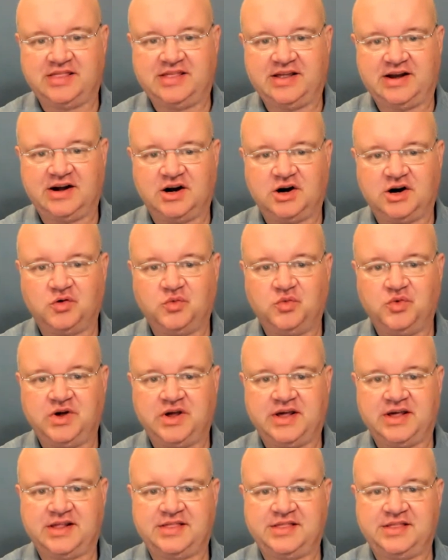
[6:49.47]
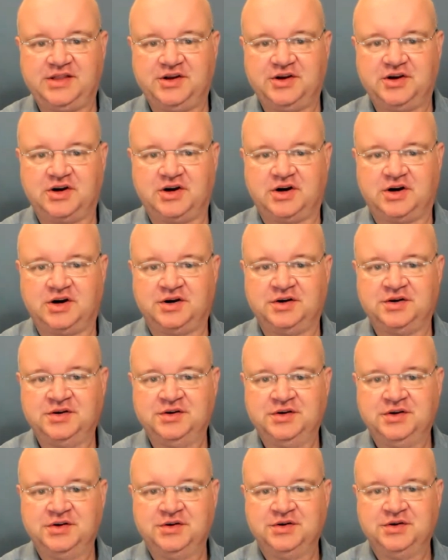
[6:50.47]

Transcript: there with your